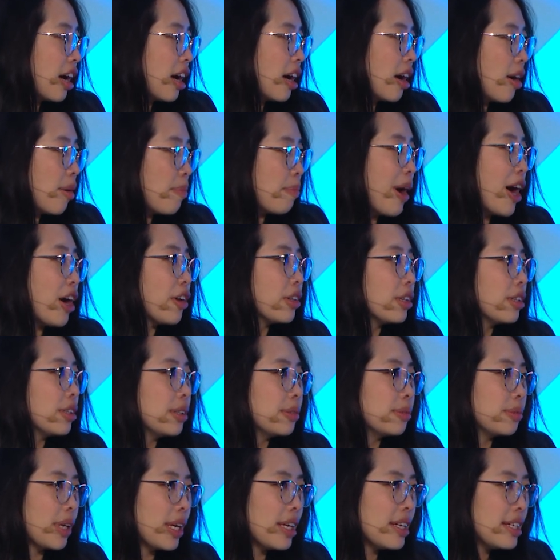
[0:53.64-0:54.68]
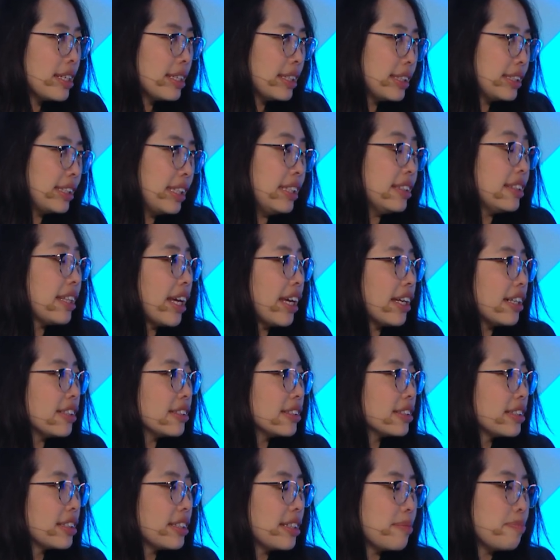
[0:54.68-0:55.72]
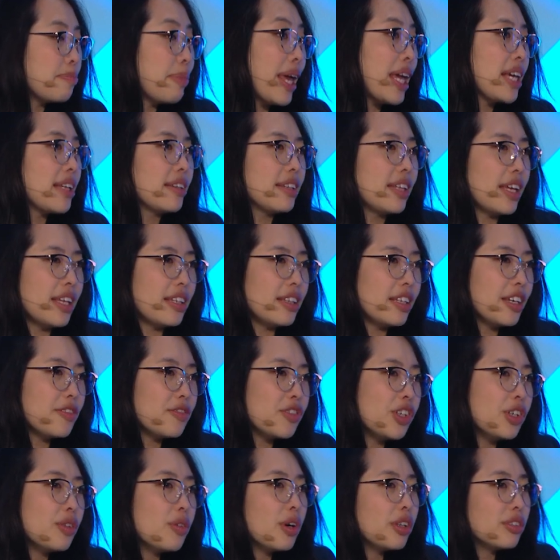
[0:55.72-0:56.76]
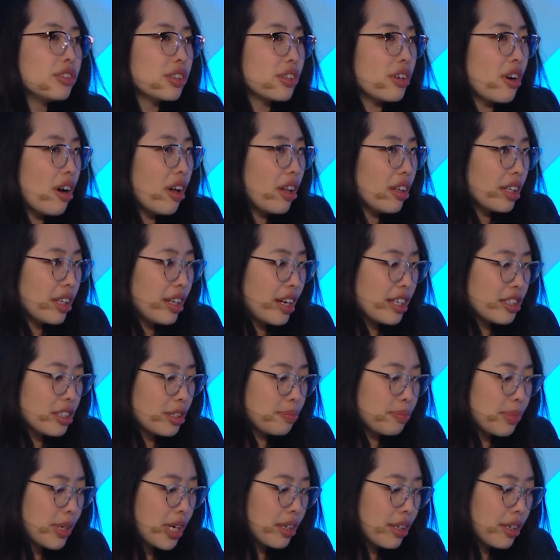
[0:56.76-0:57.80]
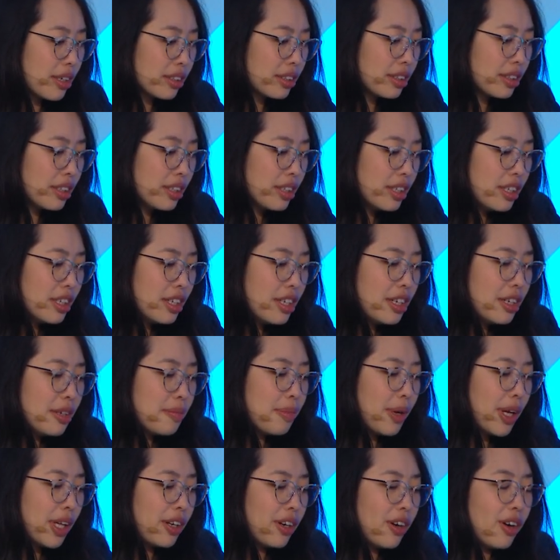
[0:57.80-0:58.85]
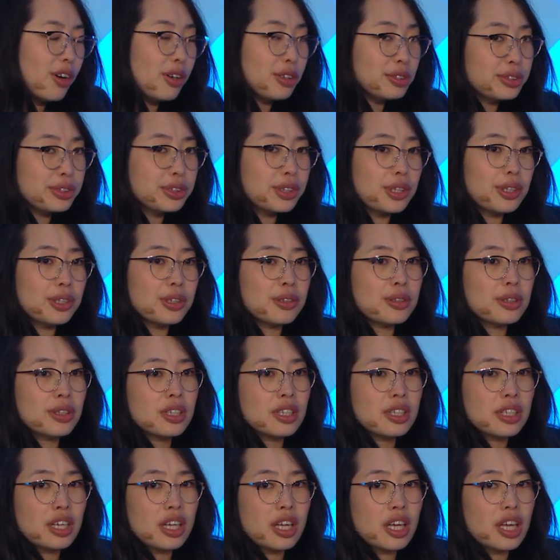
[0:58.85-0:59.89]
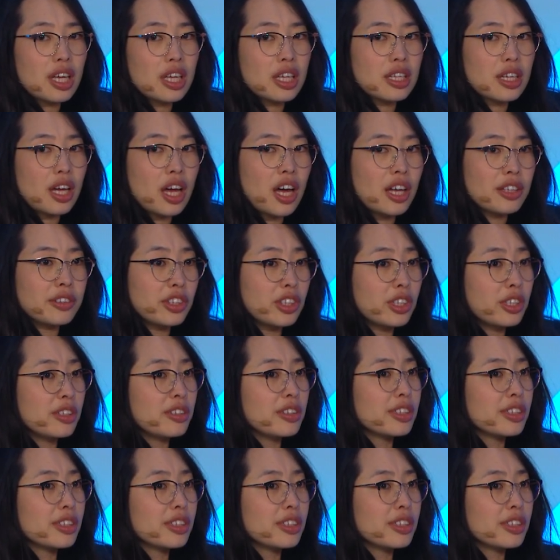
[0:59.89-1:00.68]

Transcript: amount of details baked in if you want to call it as a product. But also, the